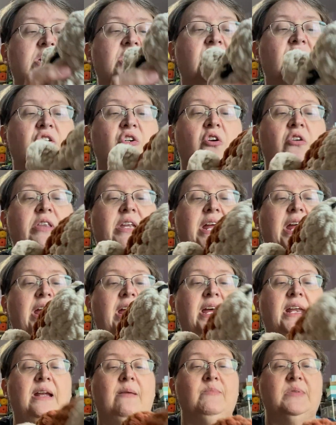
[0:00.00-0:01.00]
you turn the
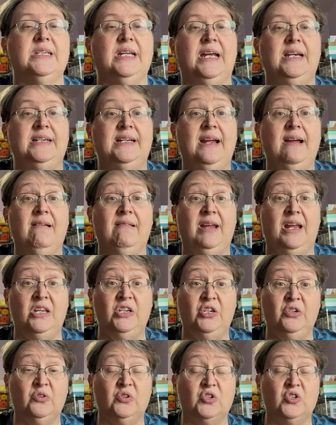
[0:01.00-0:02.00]
head upside down and
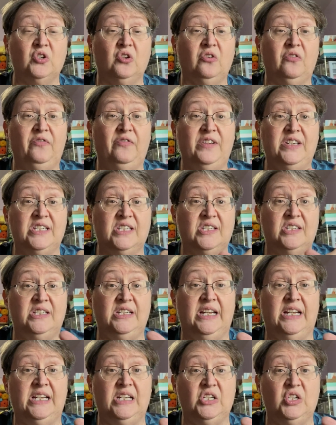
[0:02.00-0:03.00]
you surface
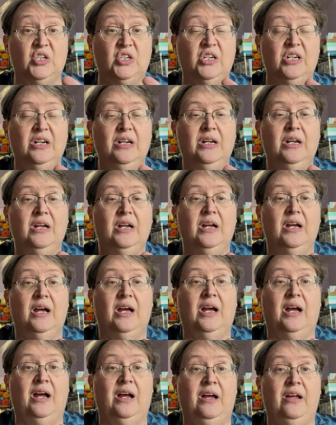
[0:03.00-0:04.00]
stitch
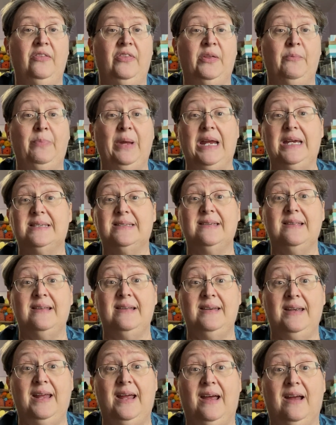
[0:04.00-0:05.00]
the base of the
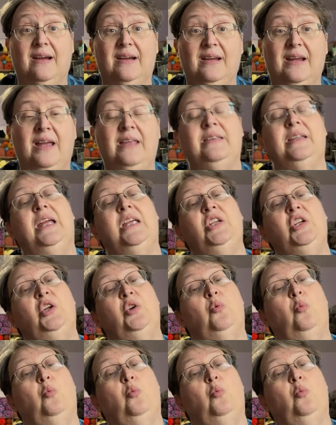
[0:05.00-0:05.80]
neck, and then you